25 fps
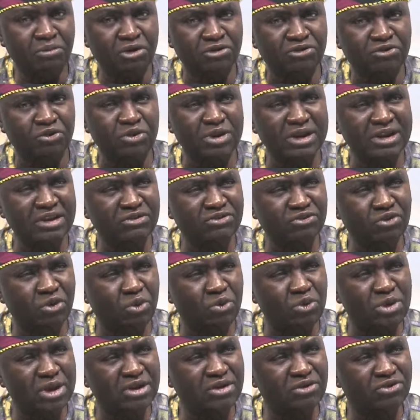But we
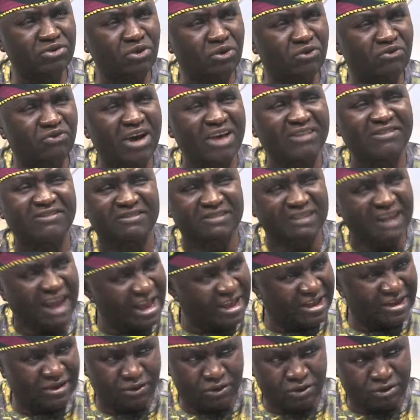need to we need to fast
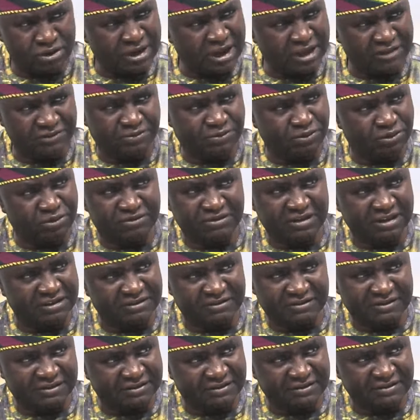track all that
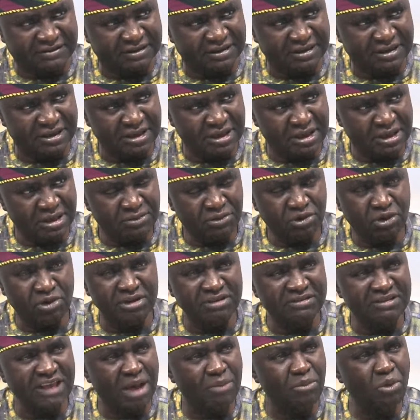processes.
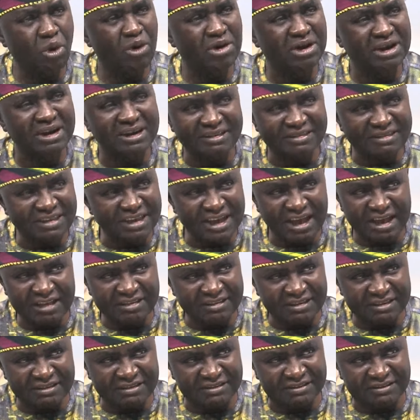Because these are more
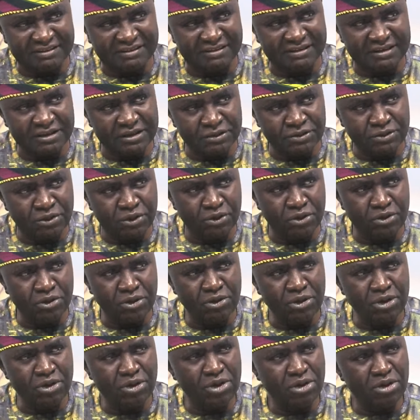critical things, you but, know.
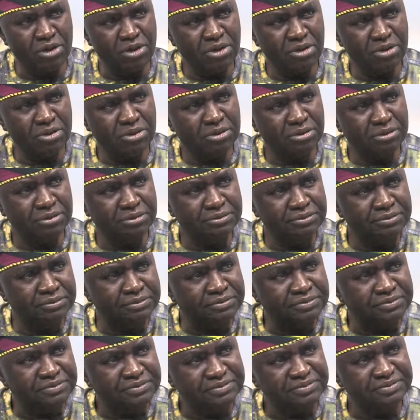But, but, isn't that
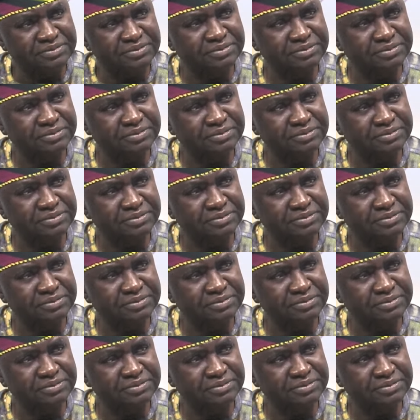something mm.